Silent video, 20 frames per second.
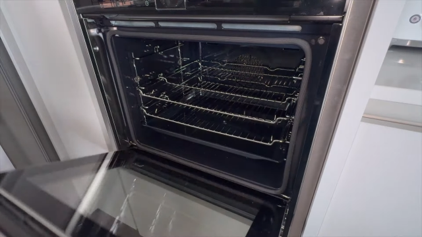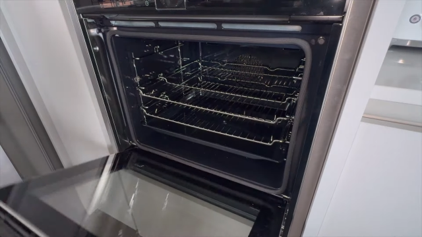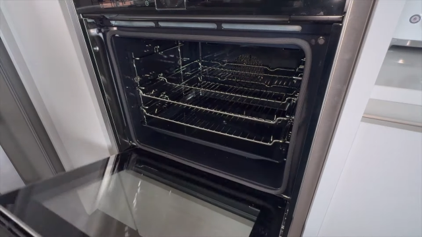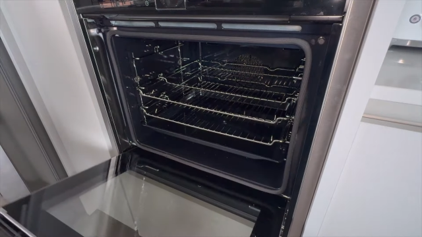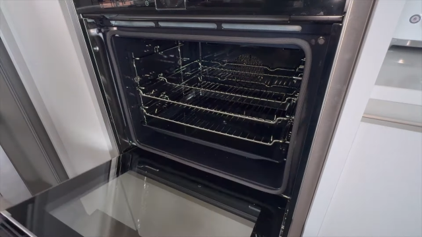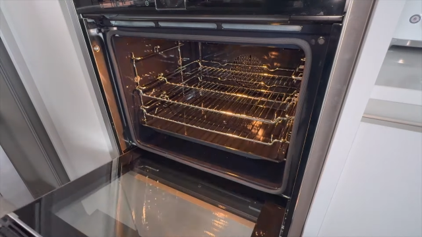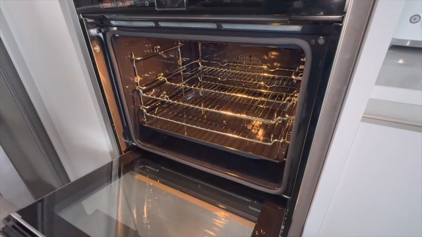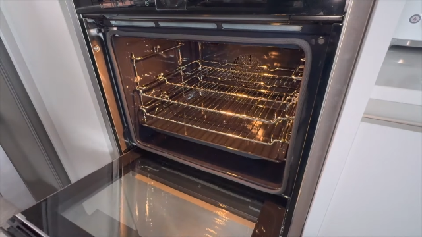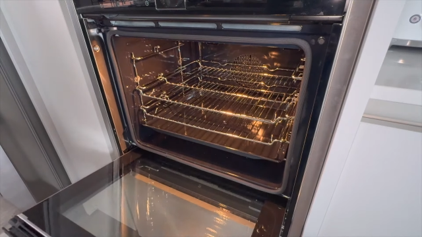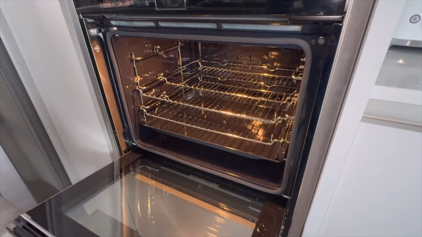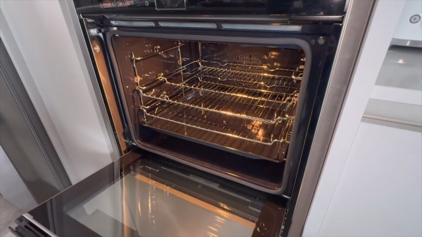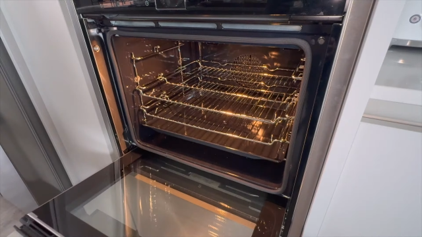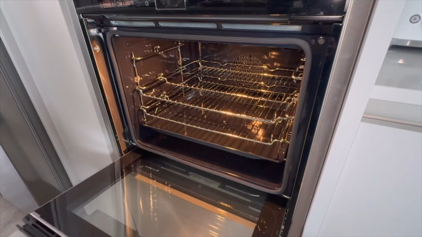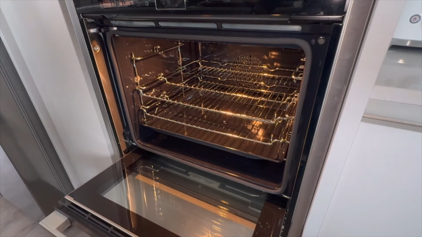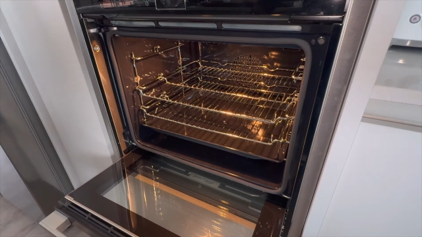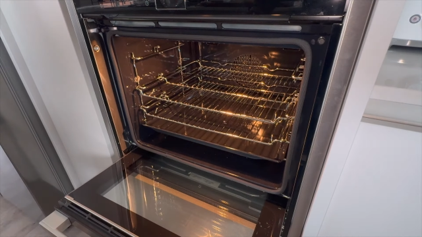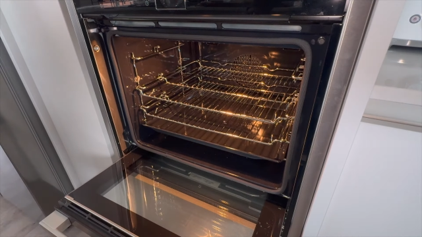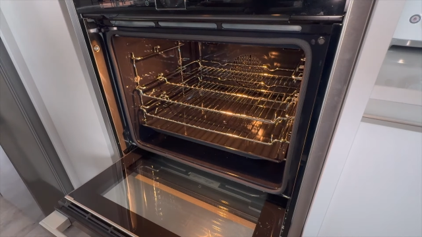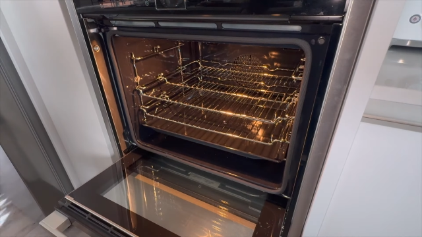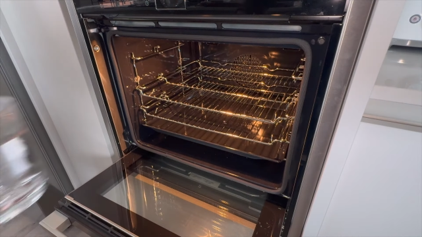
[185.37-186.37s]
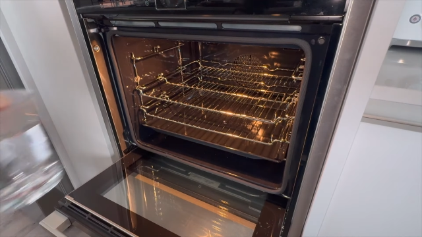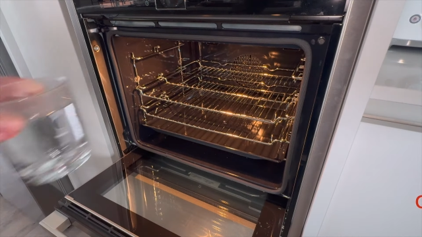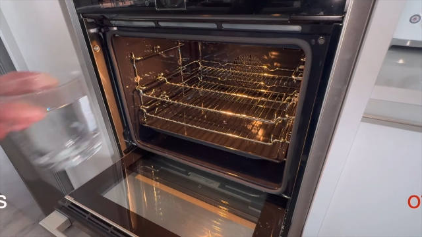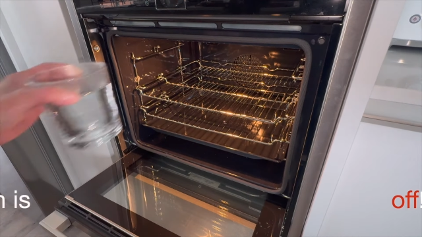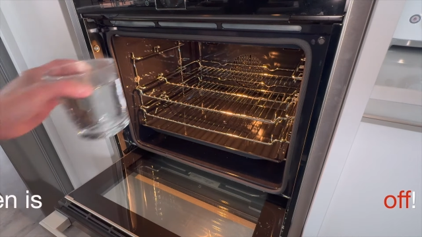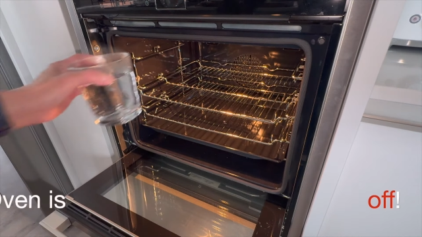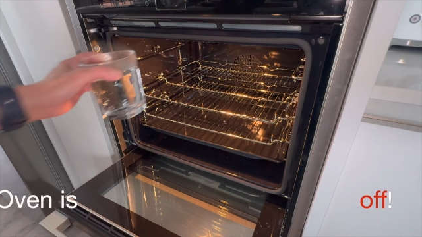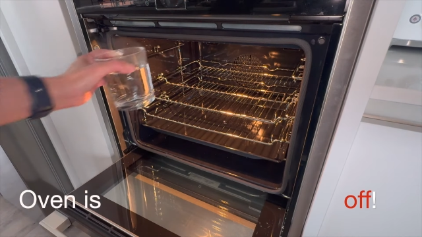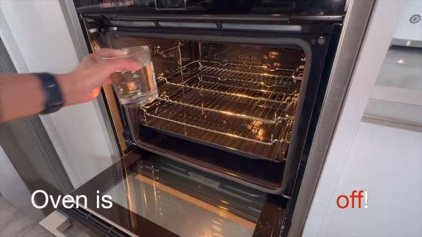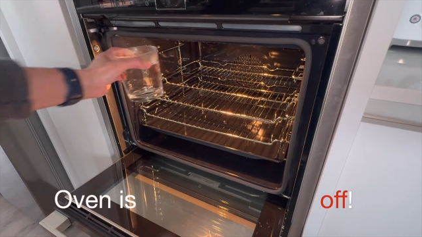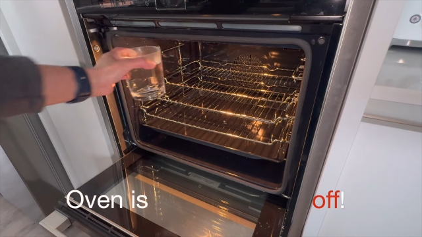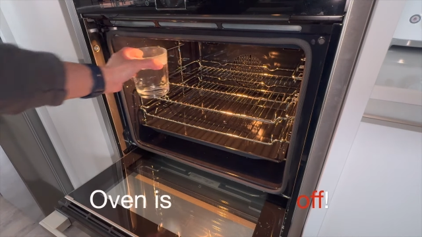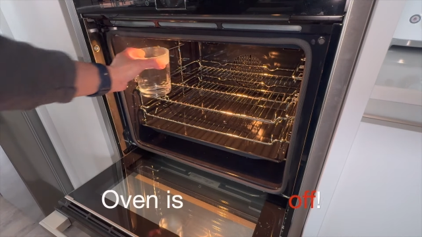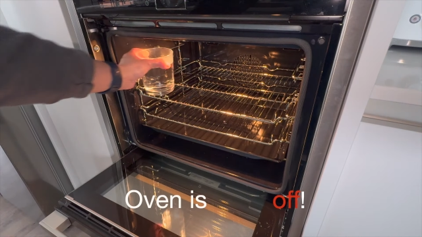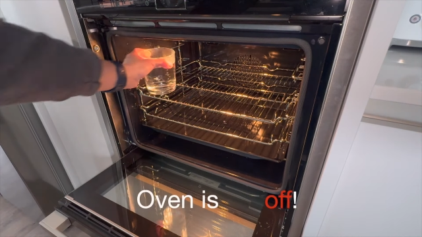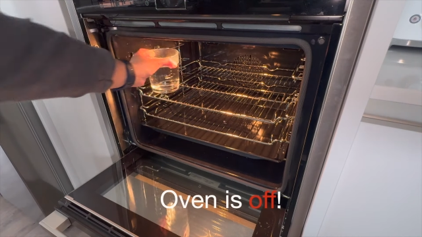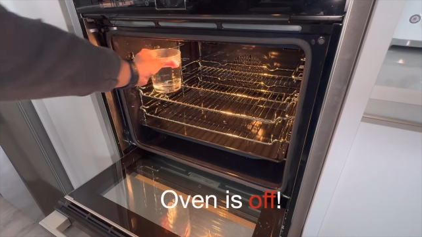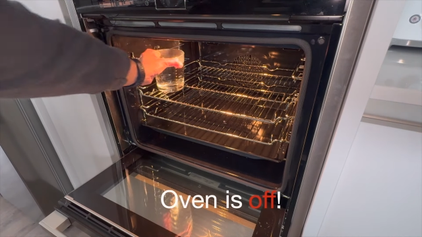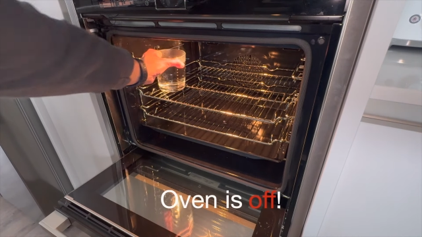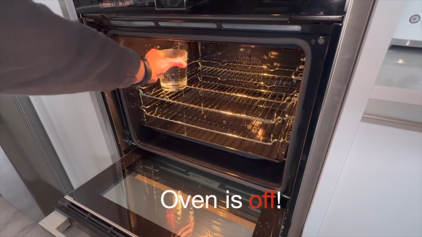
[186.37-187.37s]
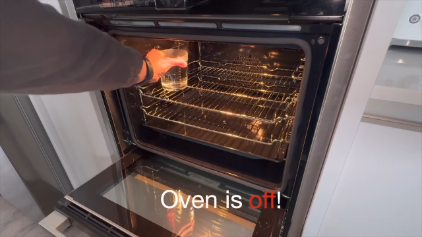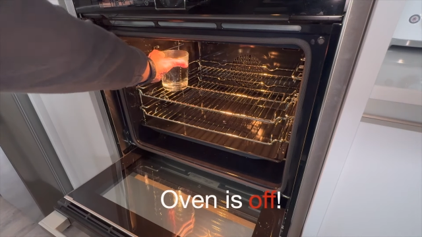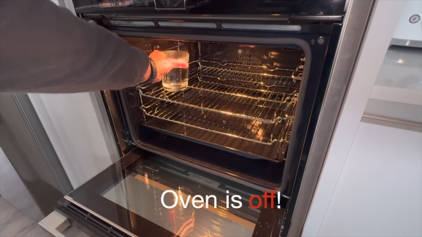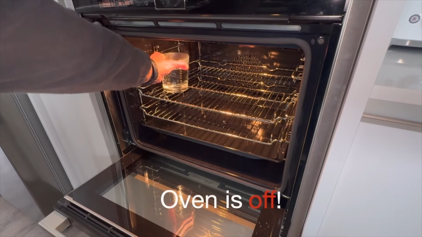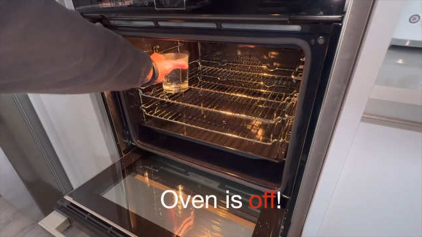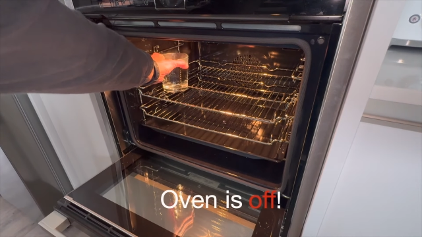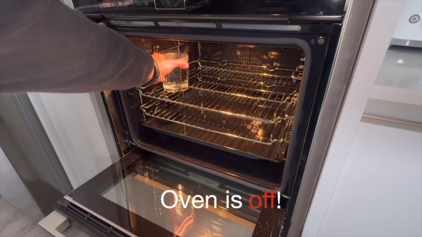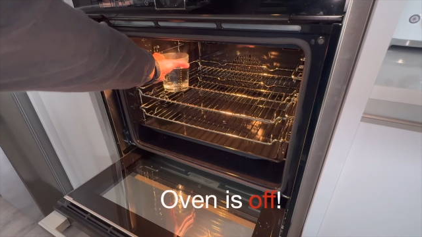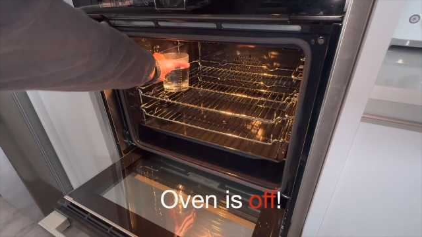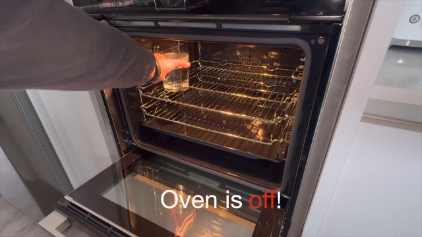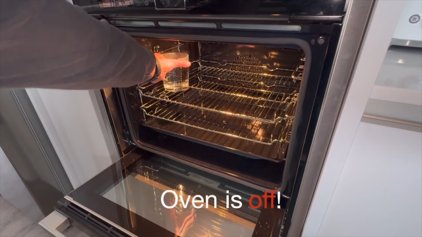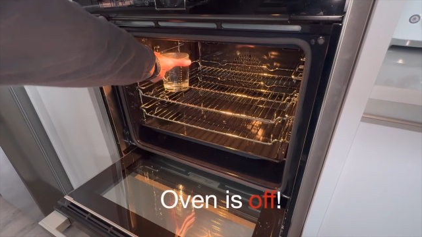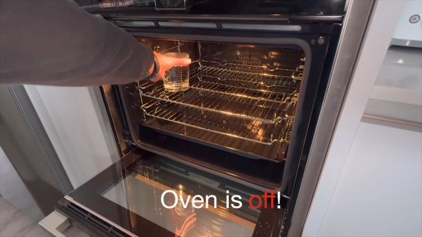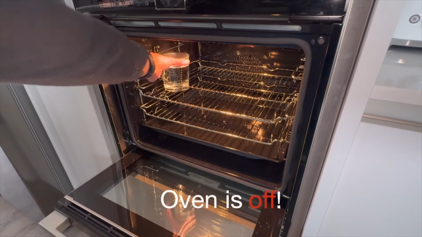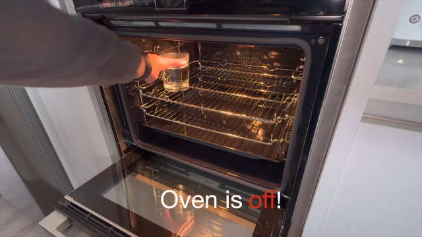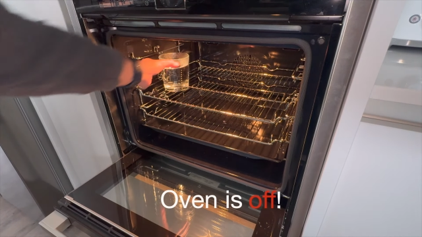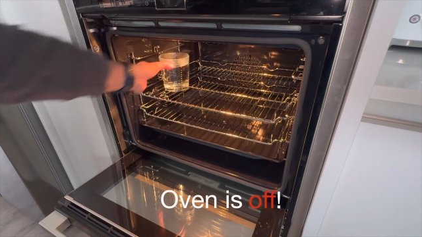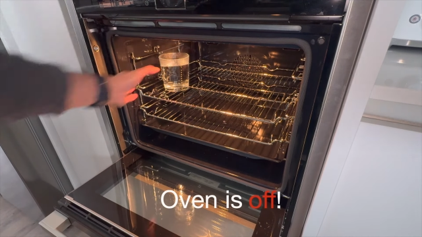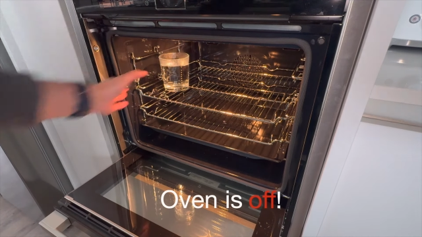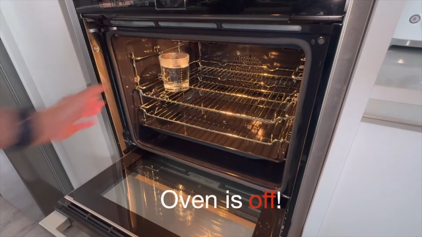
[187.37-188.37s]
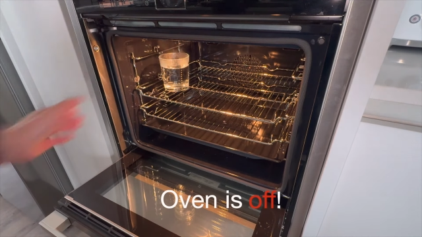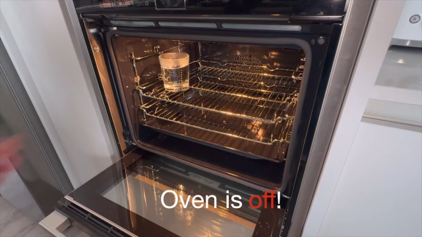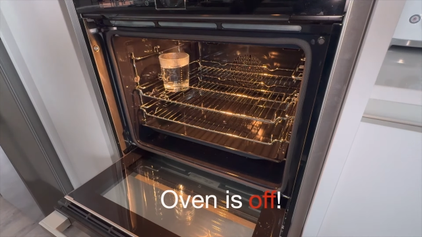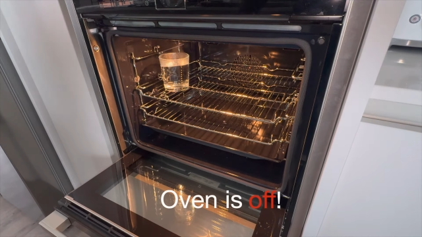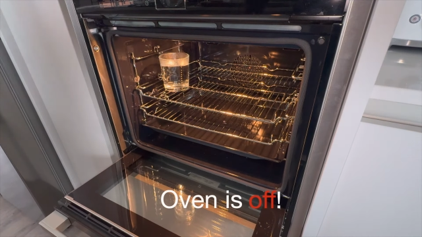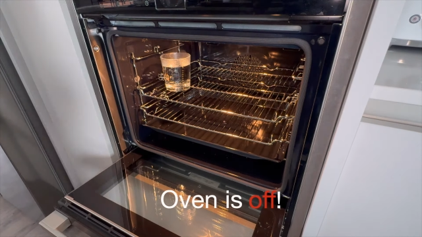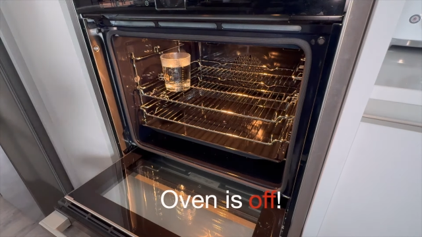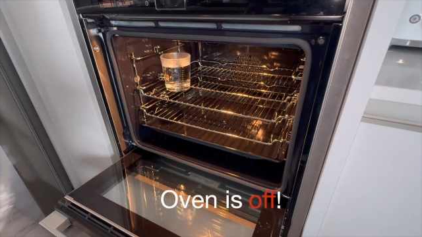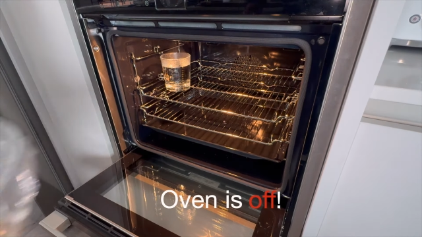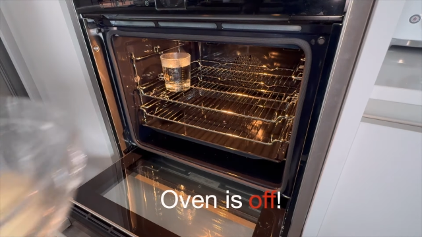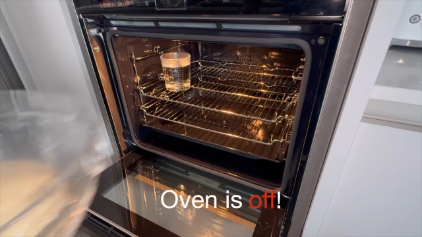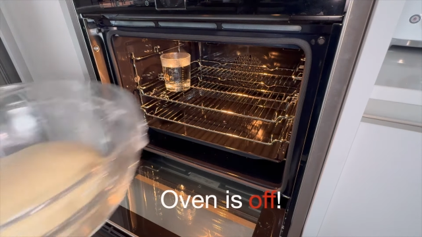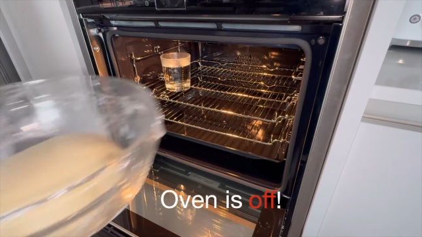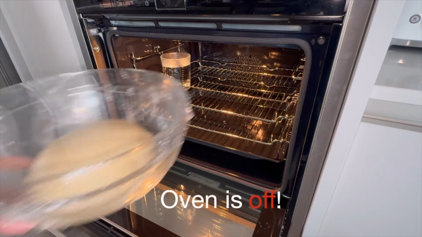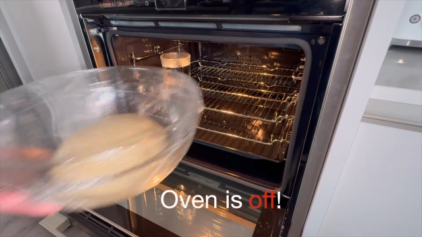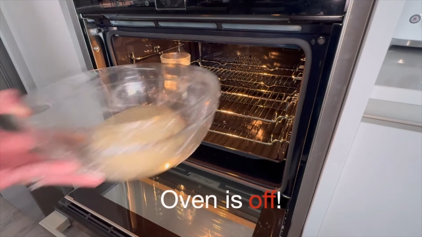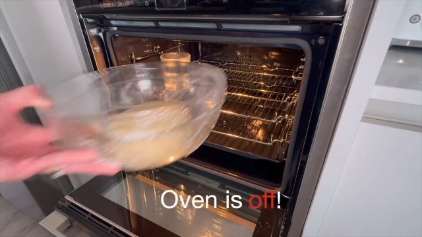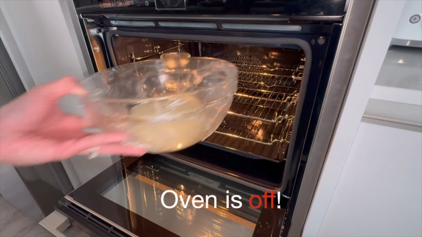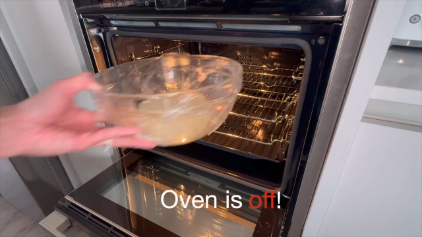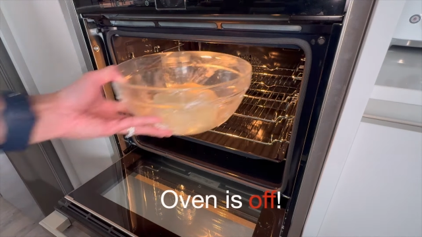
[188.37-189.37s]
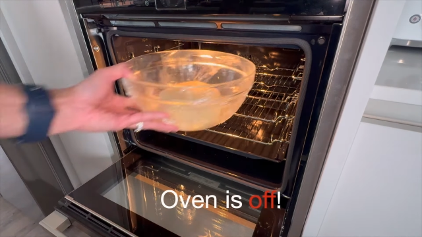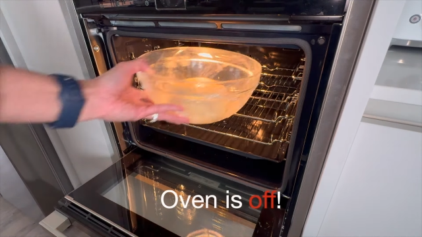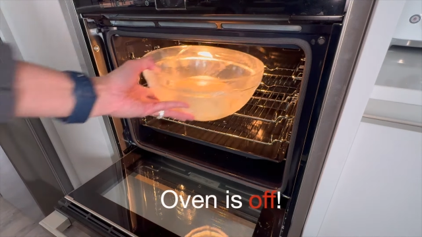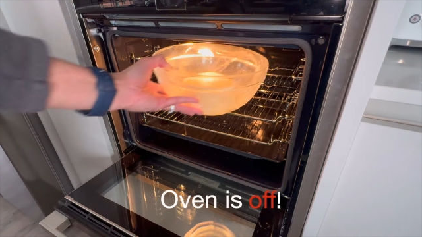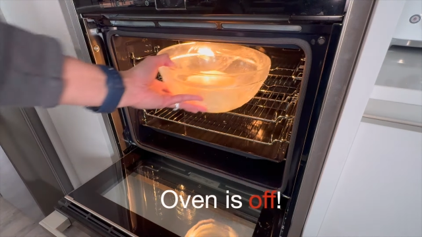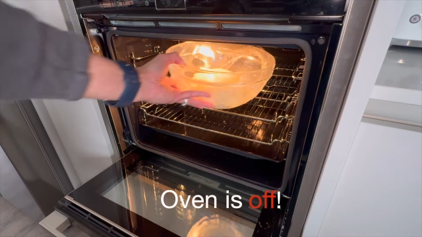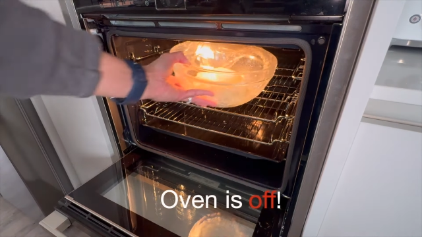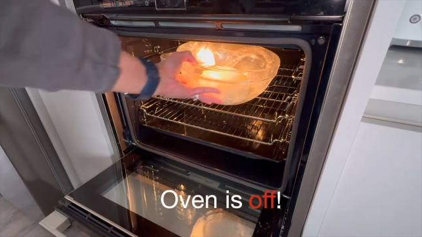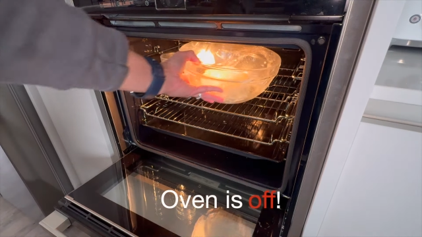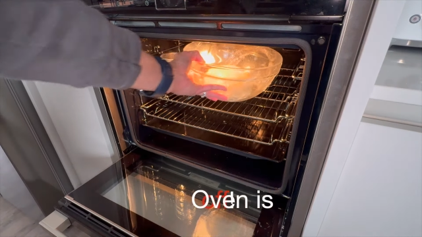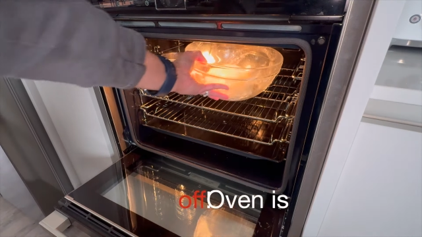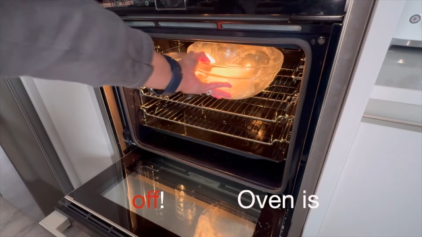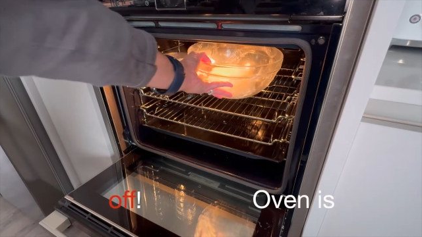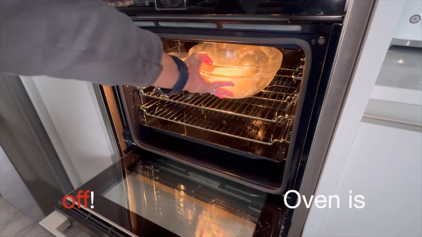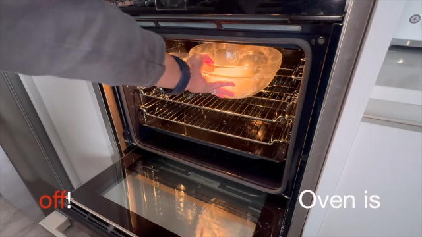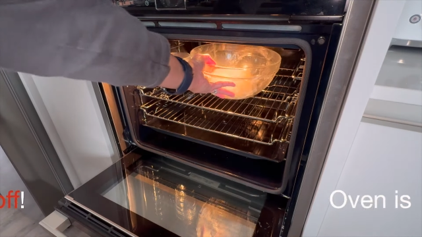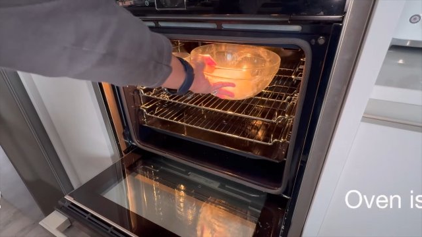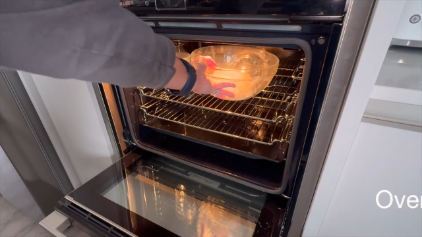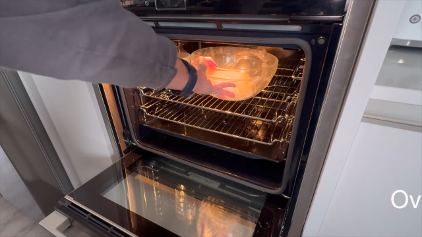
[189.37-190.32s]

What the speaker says: Nobody's mouth can be seen.